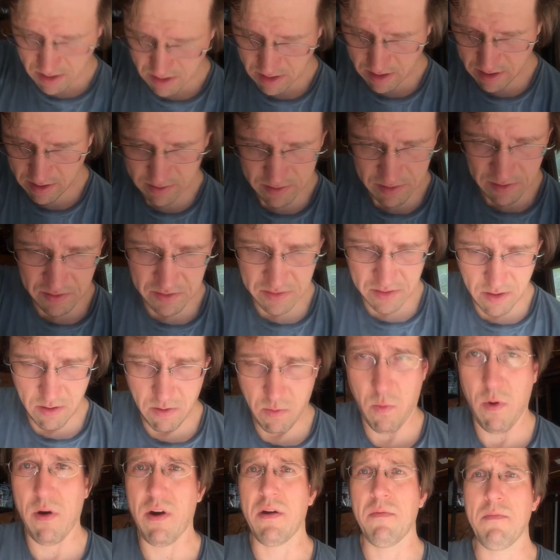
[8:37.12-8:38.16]
And since they're
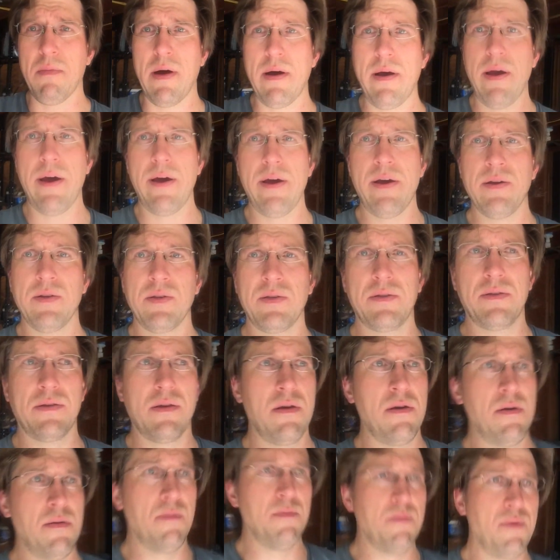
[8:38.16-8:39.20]
working my ass
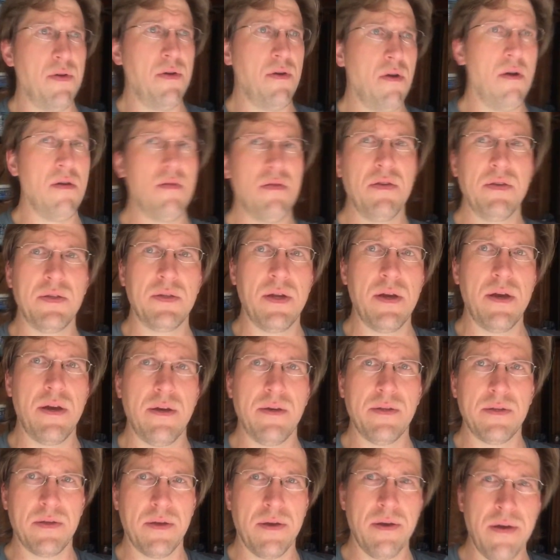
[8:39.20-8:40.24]
pretty hard these
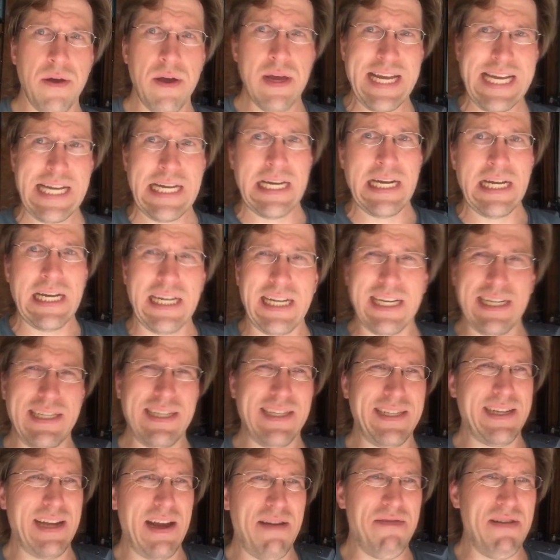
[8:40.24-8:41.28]
days, I
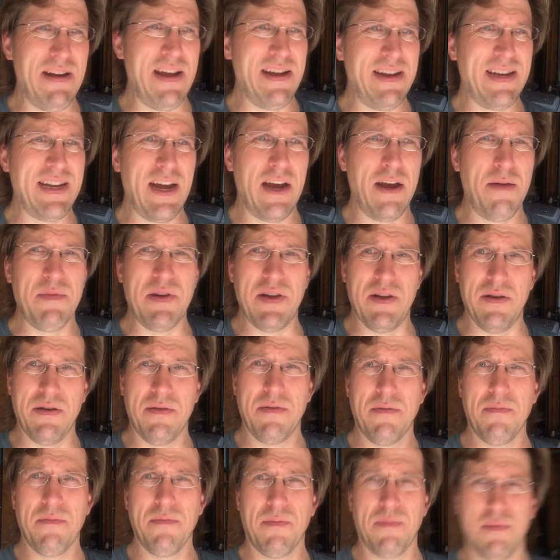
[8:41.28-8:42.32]
just haven't had time to
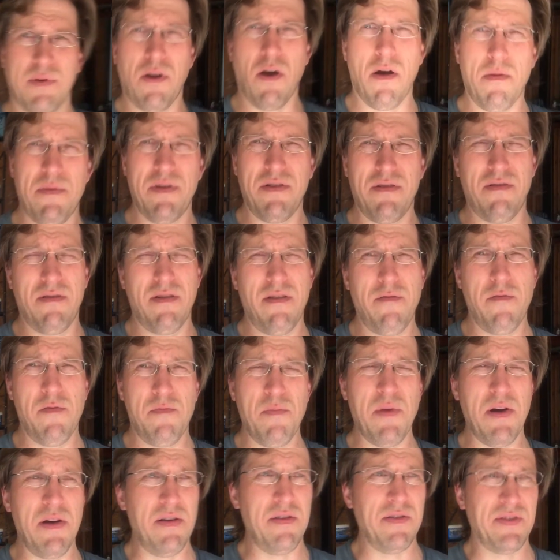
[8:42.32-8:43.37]
comment on
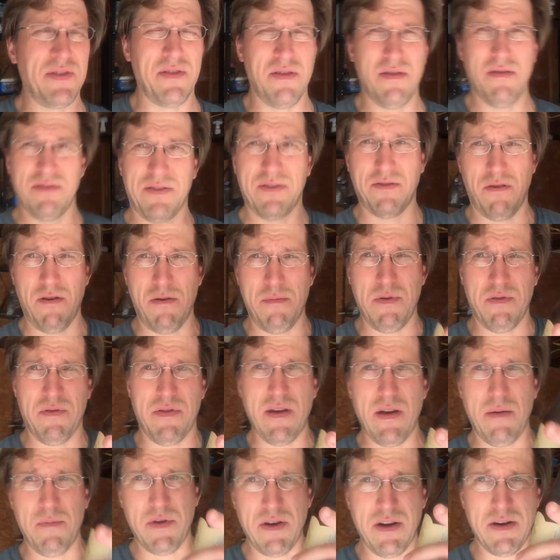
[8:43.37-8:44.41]
everybody. So sorry about
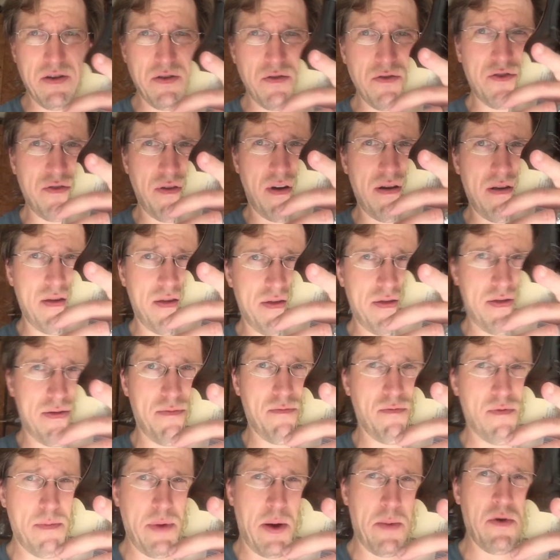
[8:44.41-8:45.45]
that, but I do try to
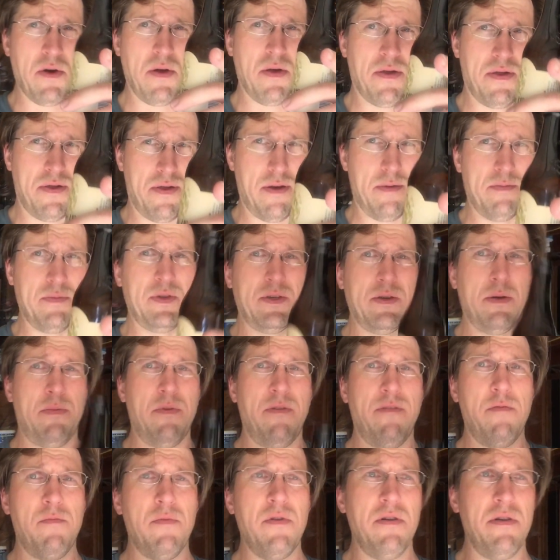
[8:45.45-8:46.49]
remember to thumbs up
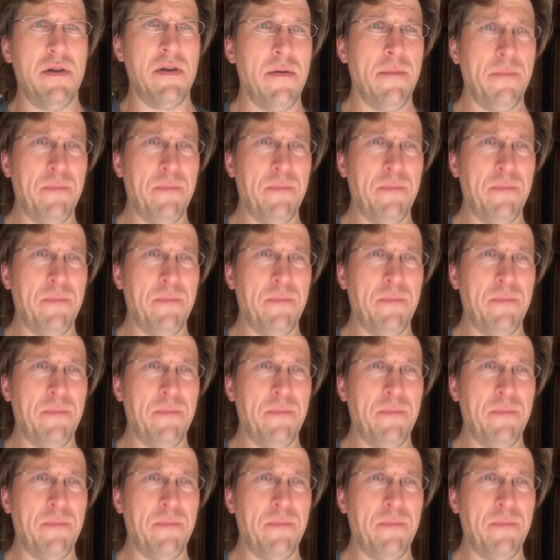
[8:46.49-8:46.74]
everybody.